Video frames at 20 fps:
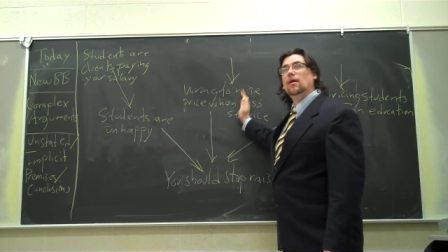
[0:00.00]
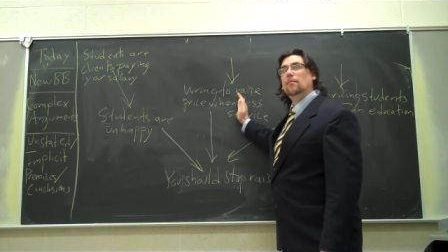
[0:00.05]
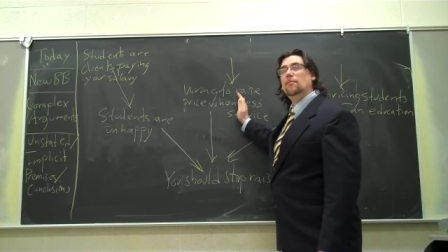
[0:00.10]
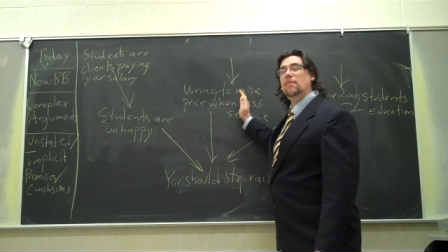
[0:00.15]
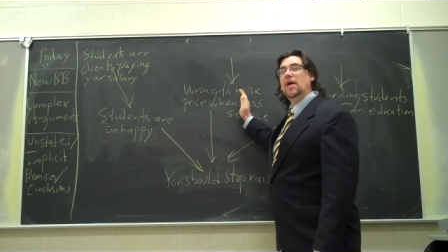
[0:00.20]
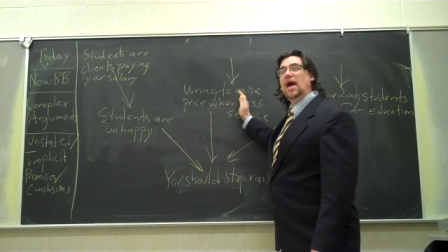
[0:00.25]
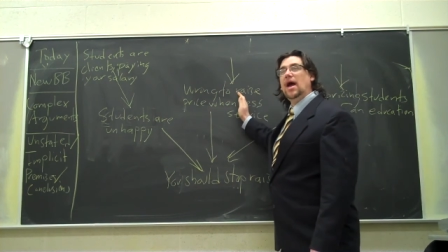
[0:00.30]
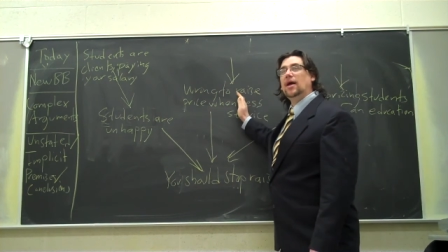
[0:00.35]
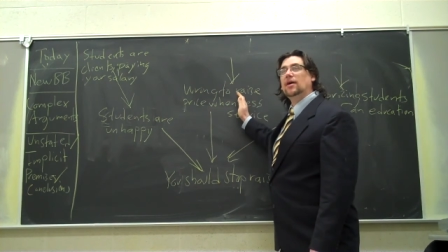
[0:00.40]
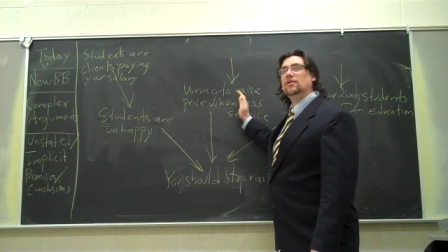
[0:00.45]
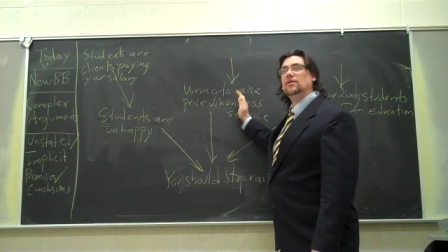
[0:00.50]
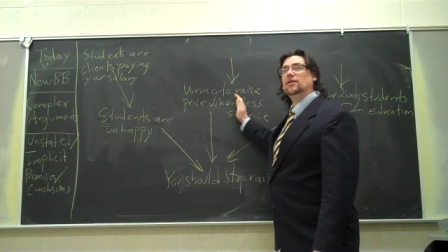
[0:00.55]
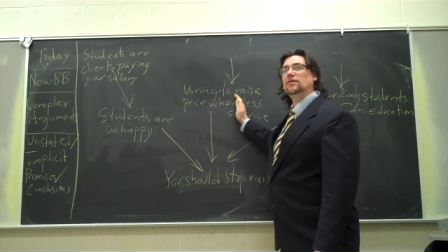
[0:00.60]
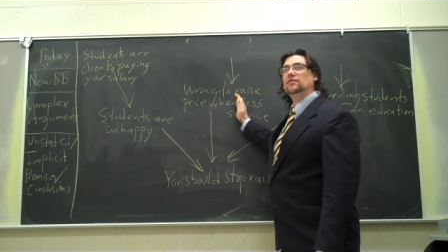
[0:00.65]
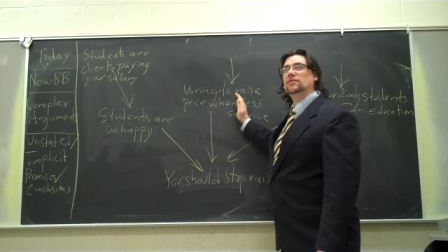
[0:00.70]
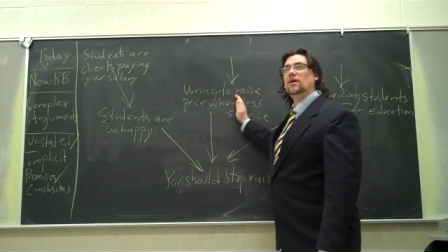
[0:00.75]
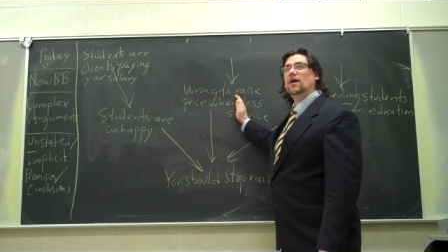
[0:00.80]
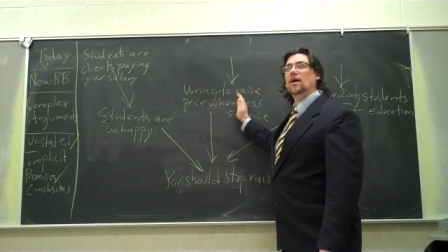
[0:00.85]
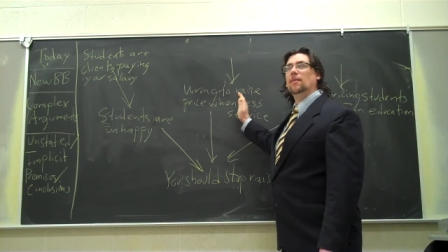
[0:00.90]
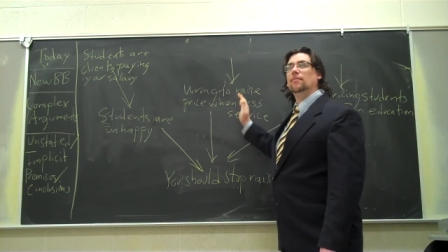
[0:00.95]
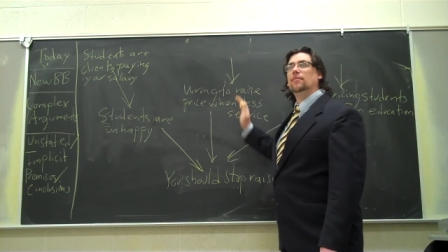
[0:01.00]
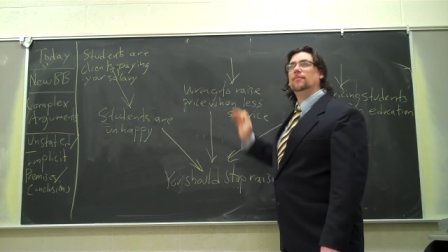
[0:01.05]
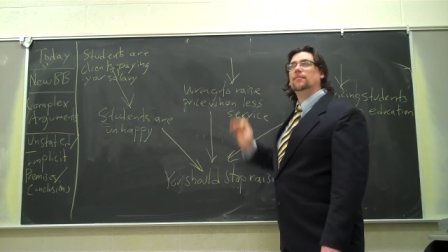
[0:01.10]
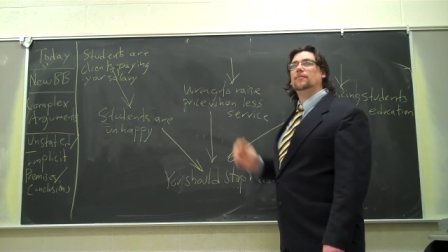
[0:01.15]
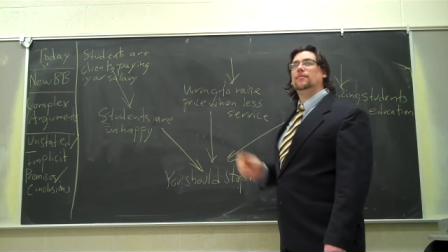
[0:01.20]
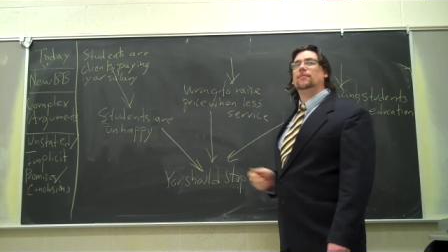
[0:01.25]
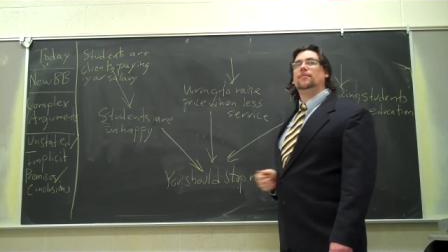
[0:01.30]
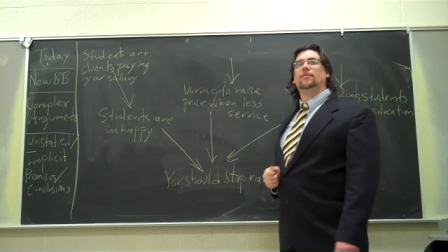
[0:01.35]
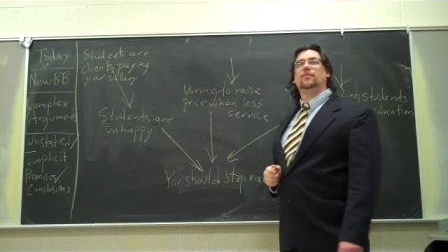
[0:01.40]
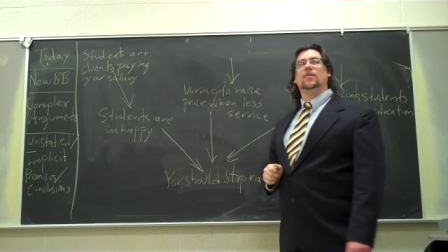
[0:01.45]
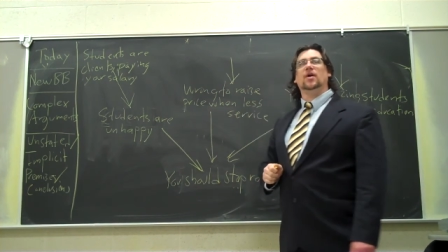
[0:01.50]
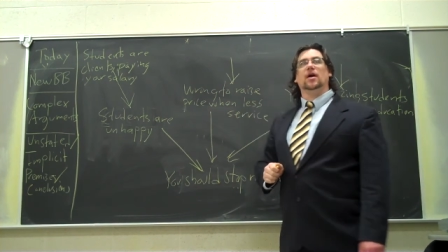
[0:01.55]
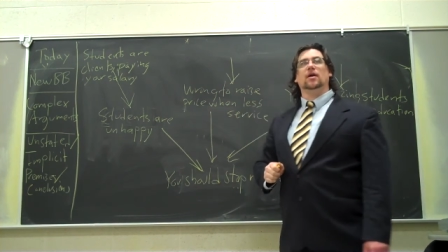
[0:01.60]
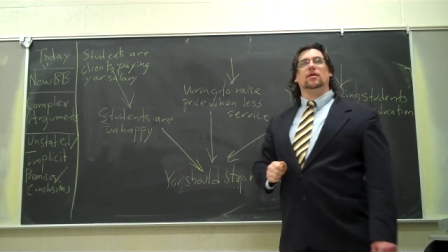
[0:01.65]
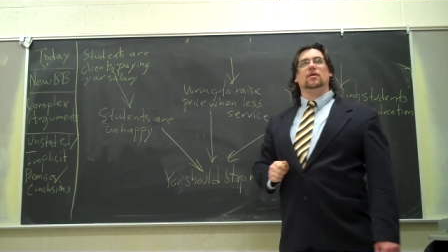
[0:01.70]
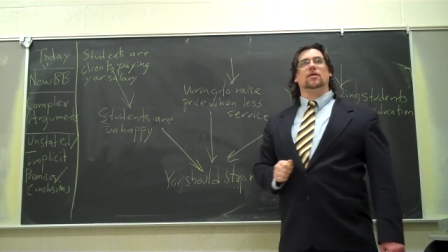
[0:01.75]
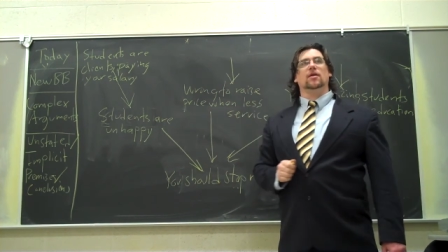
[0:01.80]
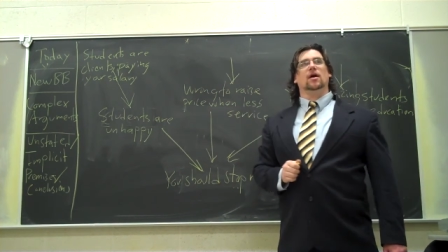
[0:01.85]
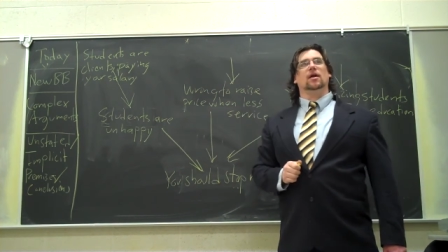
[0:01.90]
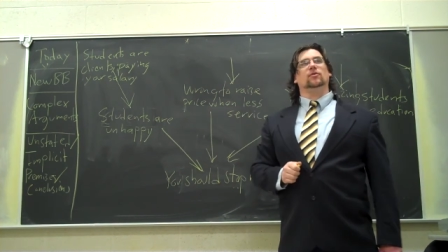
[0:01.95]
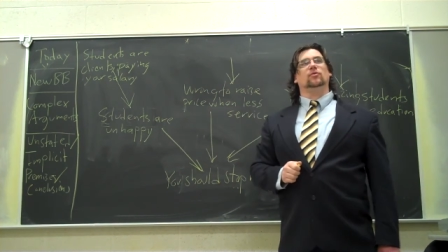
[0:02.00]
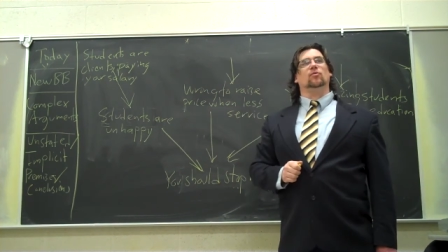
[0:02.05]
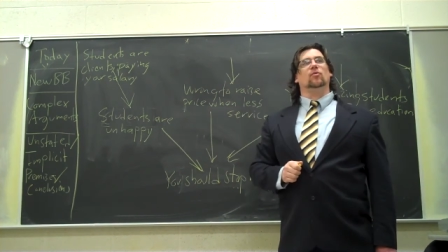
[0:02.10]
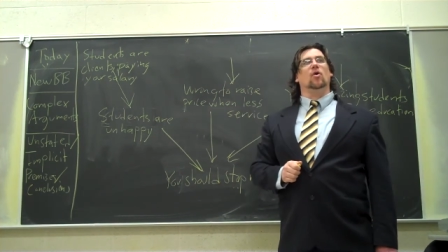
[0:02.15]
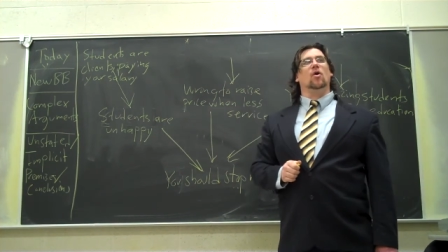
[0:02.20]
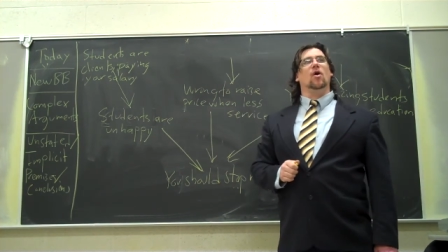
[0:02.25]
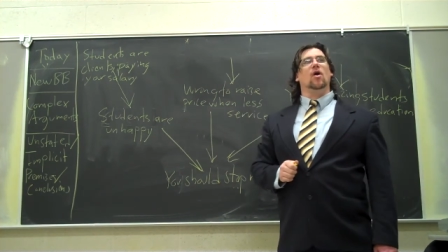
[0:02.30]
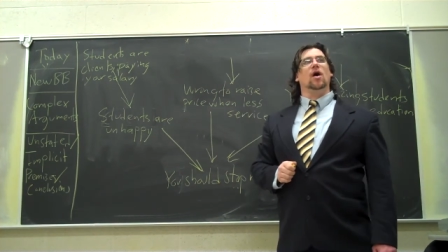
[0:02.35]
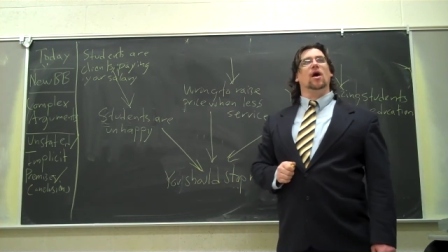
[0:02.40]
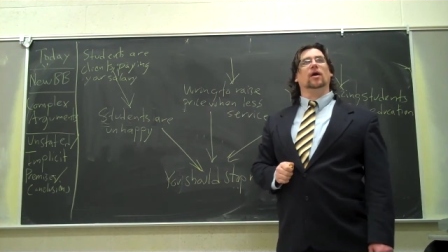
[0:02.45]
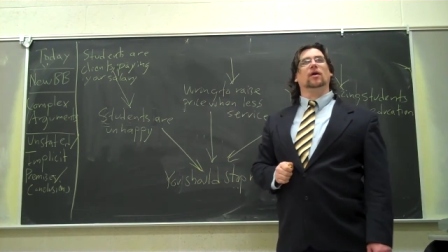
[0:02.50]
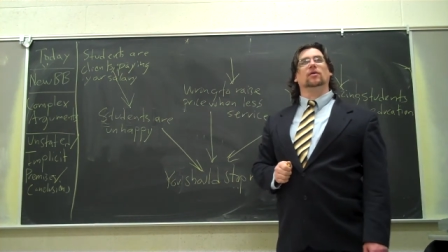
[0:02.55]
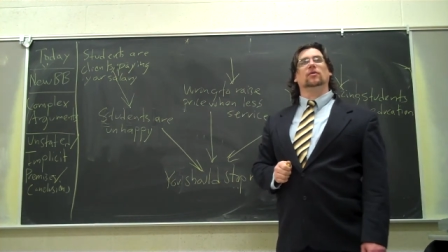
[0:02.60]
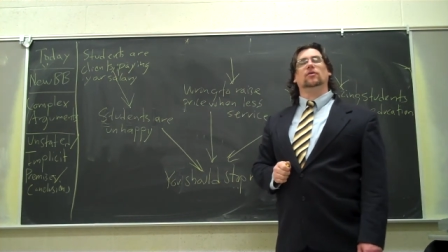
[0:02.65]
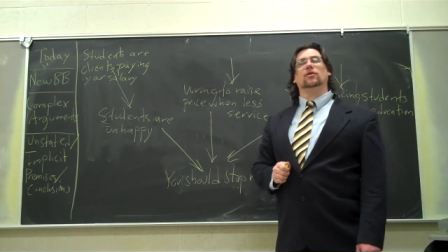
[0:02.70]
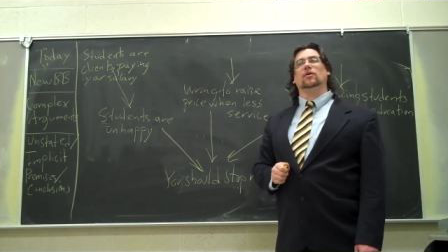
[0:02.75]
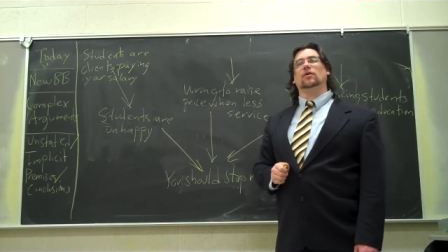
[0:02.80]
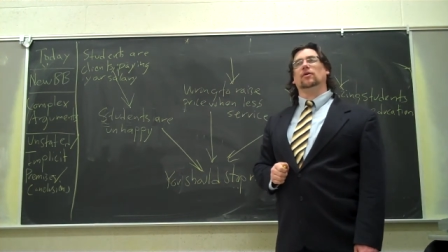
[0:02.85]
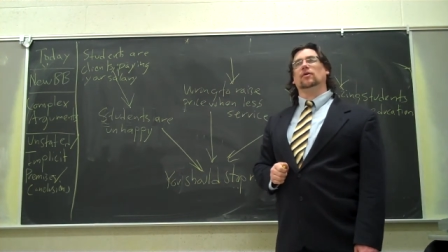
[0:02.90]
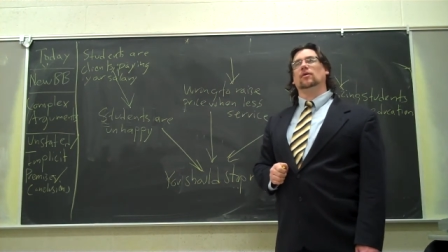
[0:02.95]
back this up? That, that is wrong to